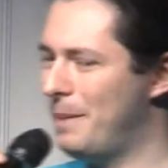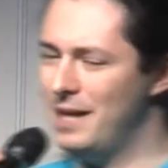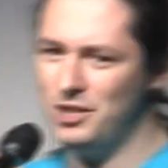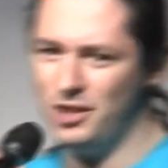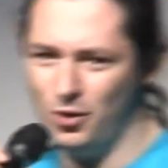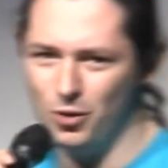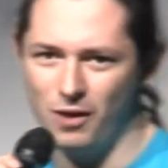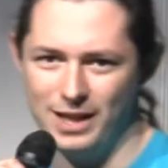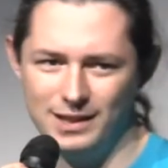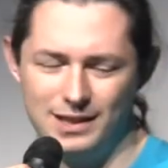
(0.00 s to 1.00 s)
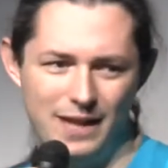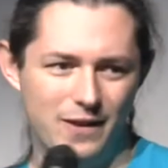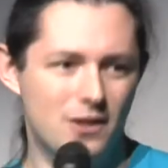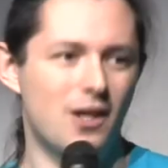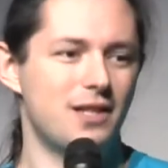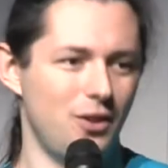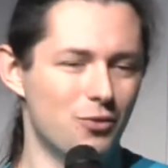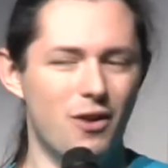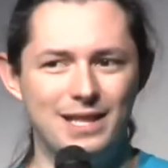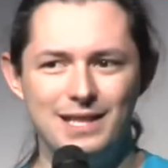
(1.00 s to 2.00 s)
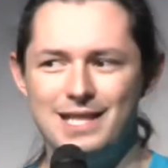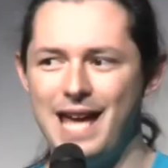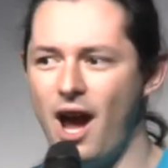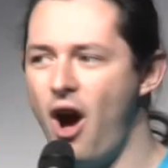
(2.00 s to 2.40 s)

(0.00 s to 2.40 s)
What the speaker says: pages that you're writing today, the sites that you're writing today.